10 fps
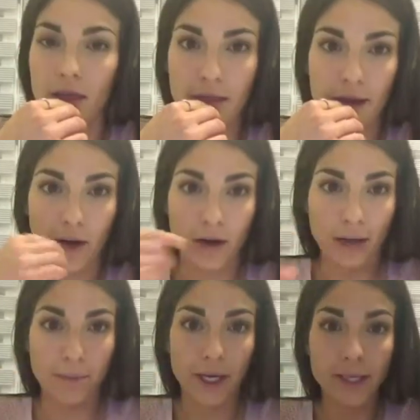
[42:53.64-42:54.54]

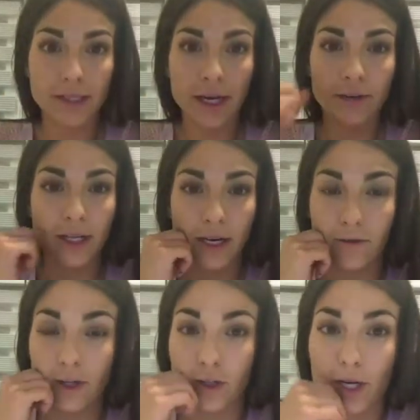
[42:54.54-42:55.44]
nameplates, and I was
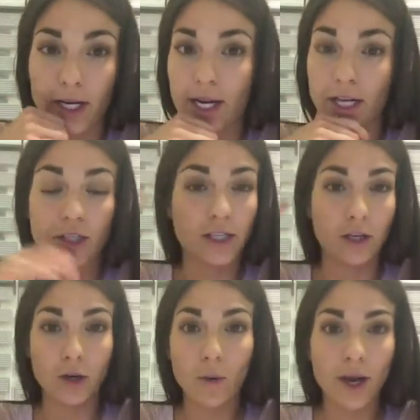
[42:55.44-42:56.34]
getting frustrated, and I just
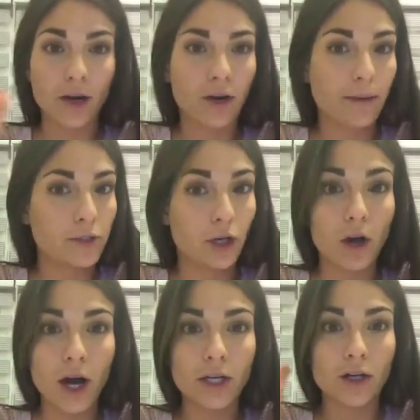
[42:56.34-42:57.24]
said, you know what? Your names are
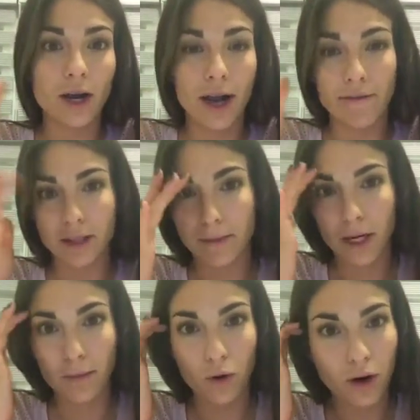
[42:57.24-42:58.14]
gone. You're not having them
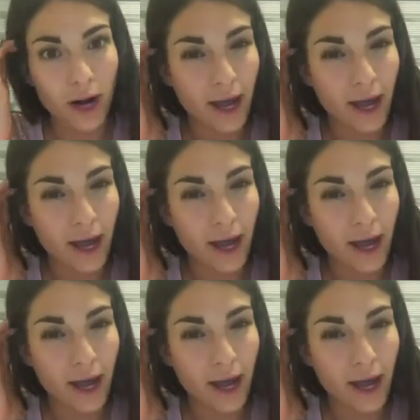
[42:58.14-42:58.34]
anymore.